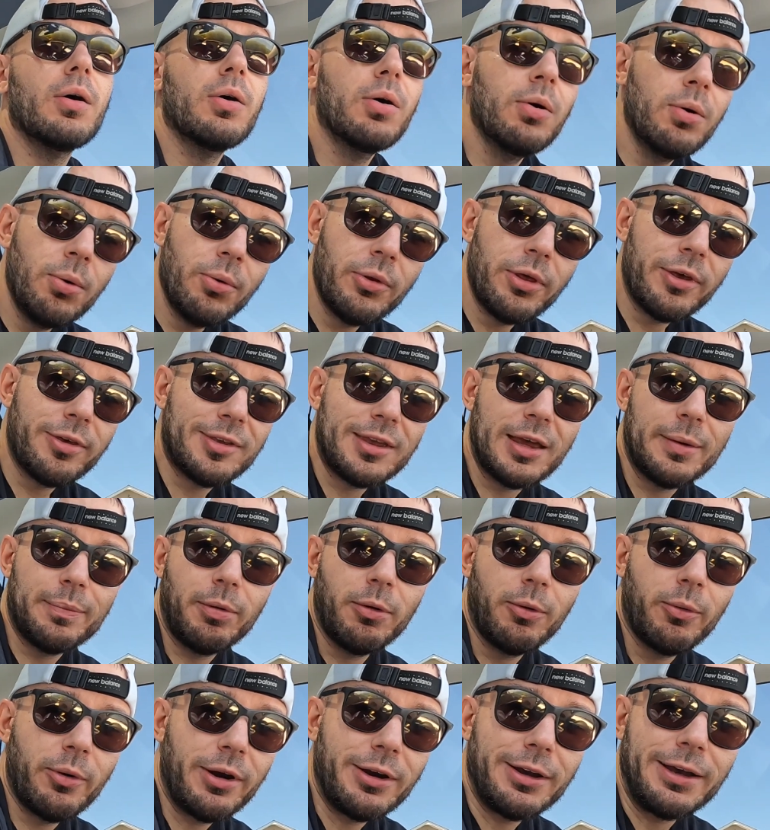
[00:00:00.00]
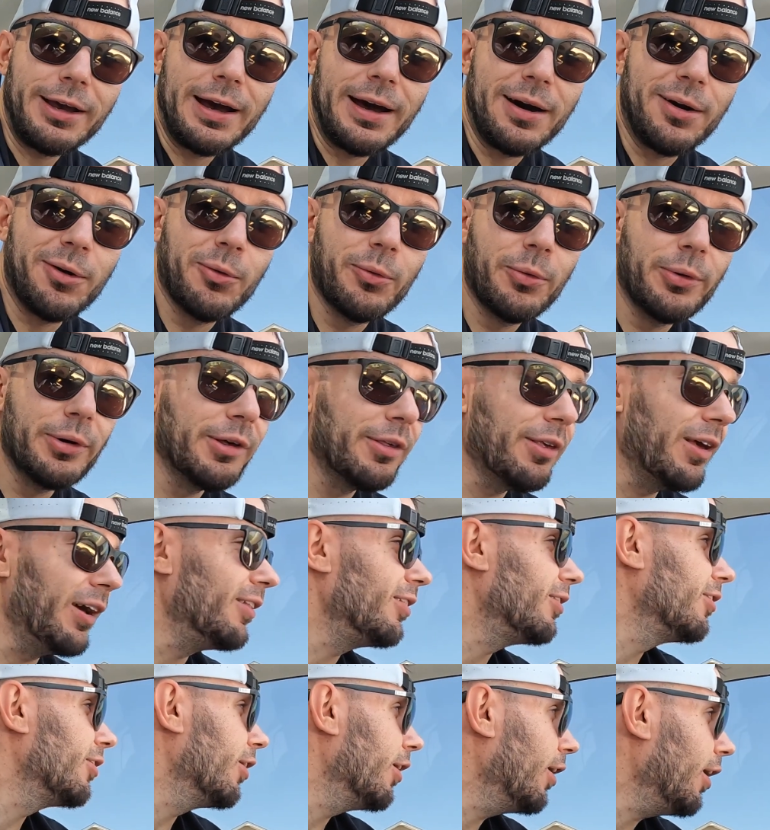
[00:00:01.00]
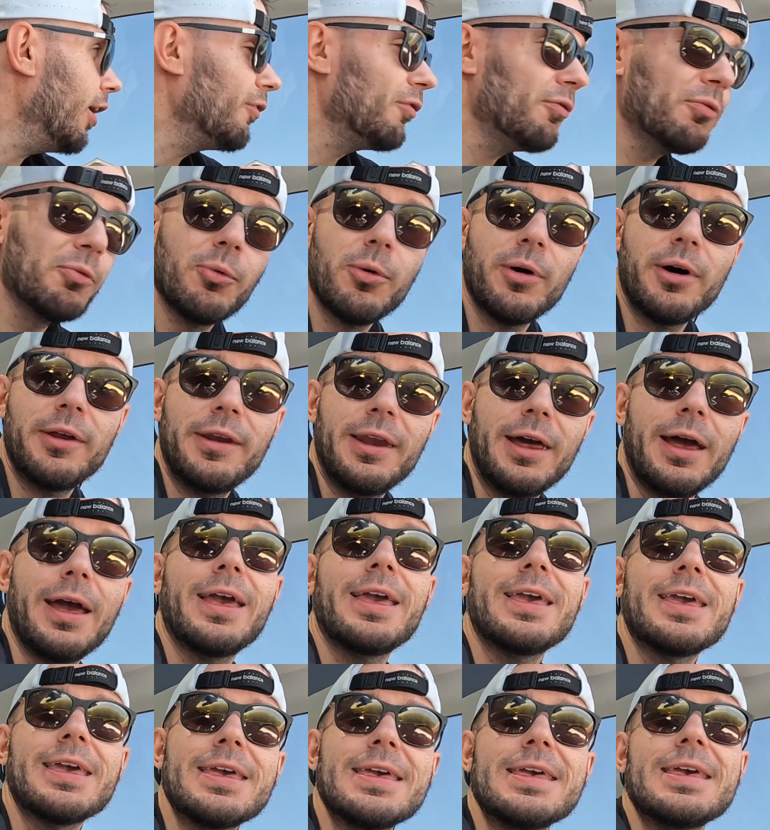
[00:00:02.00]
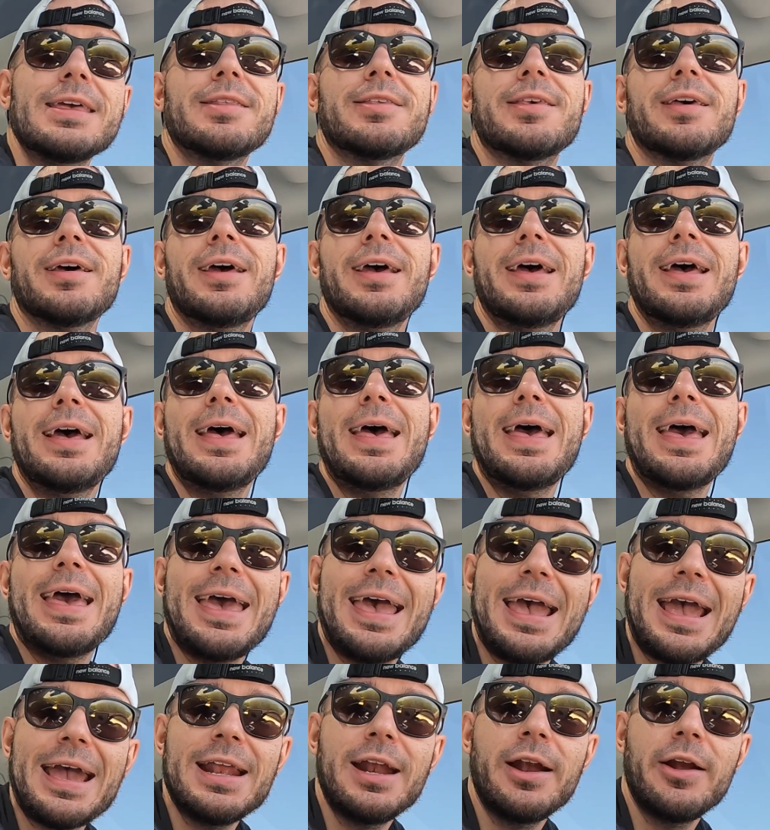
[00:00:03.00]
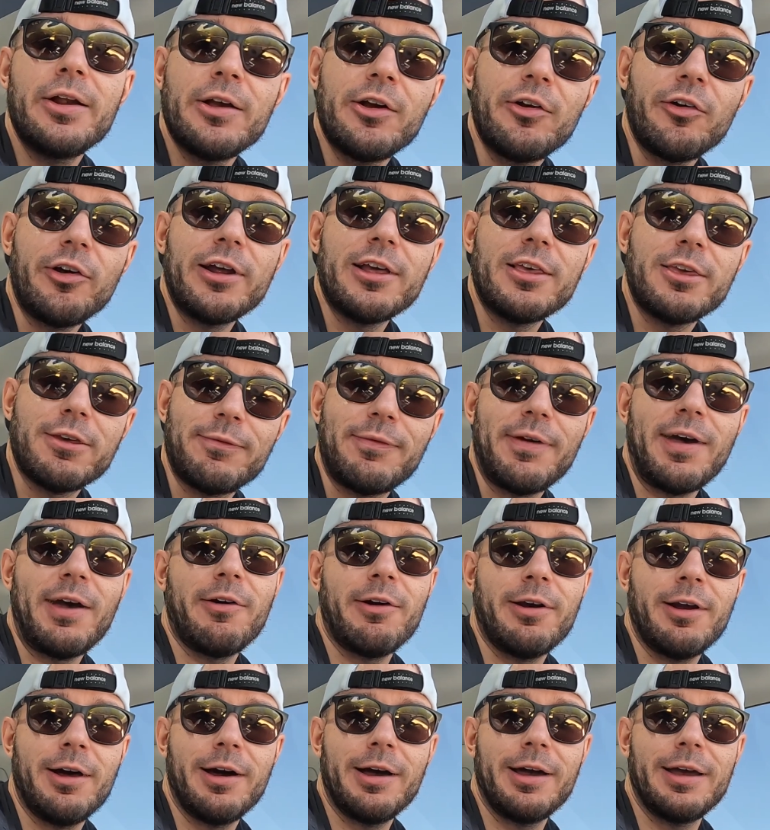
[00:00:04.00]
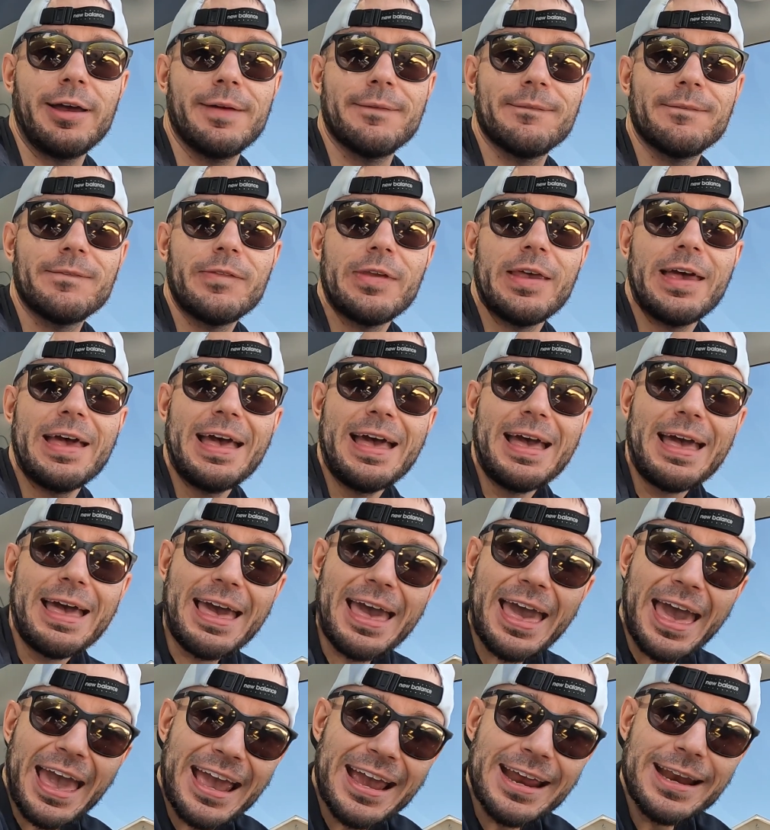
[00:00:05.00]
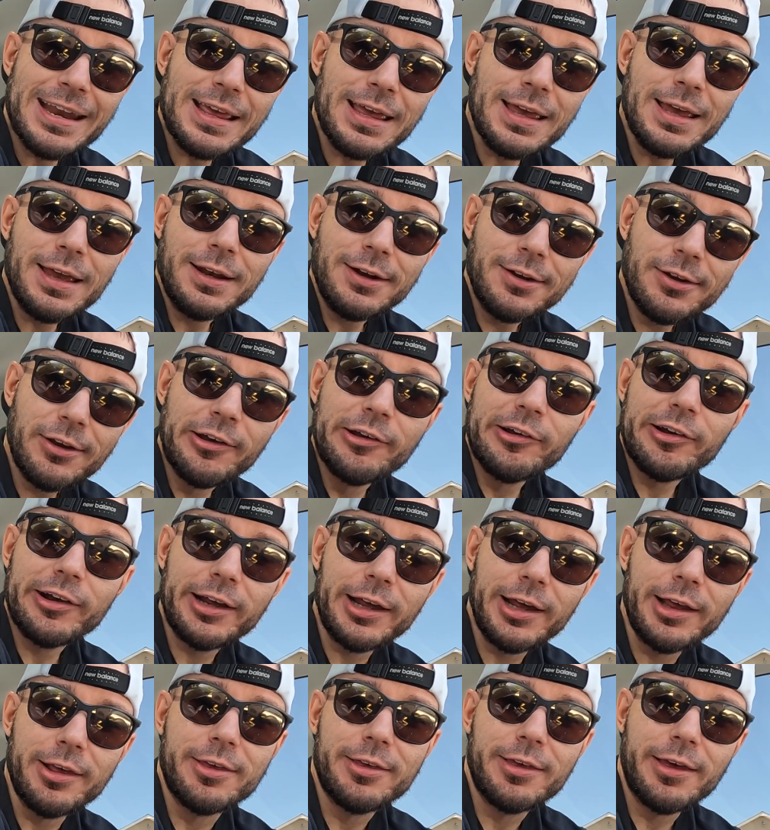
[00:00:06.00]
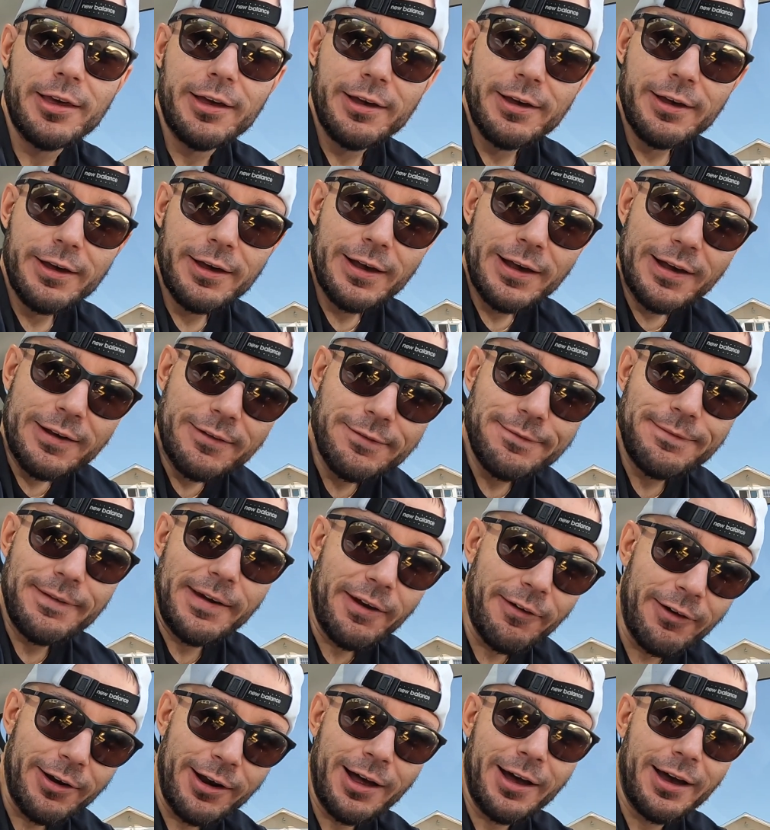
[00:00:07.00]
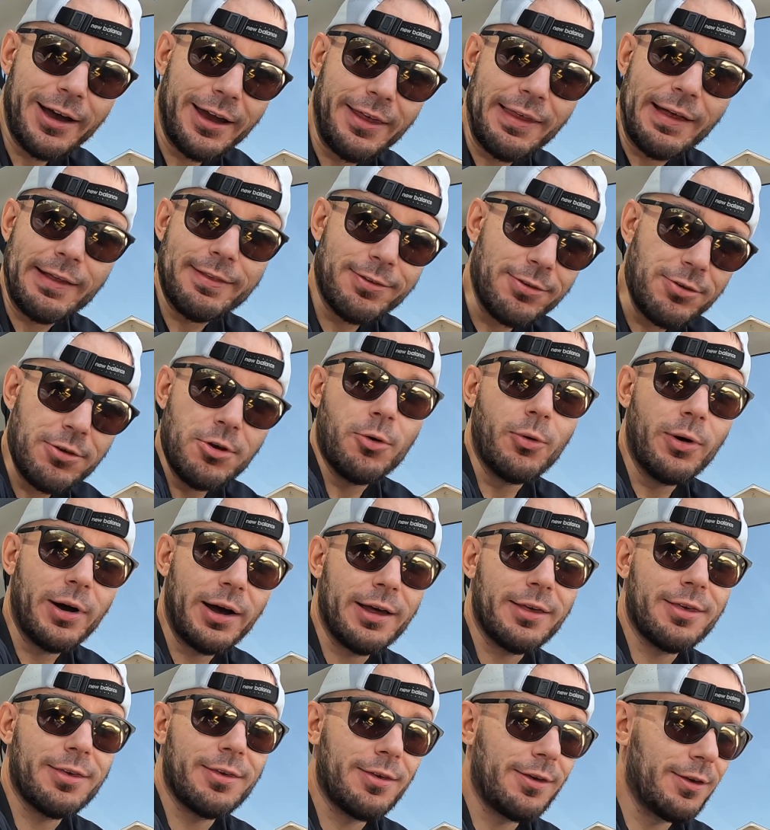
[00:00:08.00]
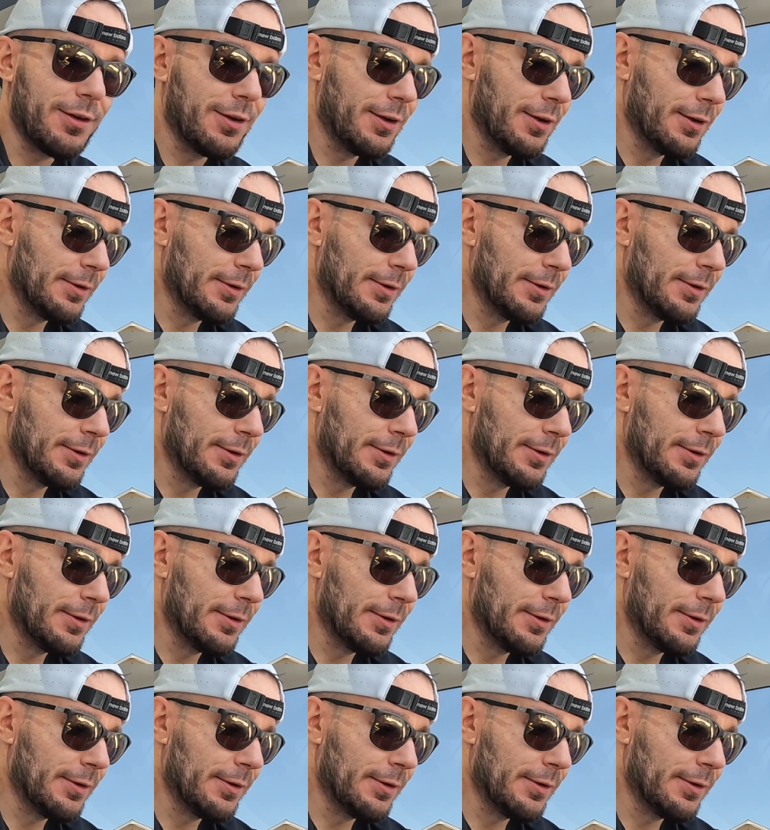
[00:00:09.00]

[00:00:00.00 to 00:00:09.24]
Ooh, this tempo workout was a tough one. The heat, 80 degrees Fahrenheit. 80 degrees Fahrenheit, that's US.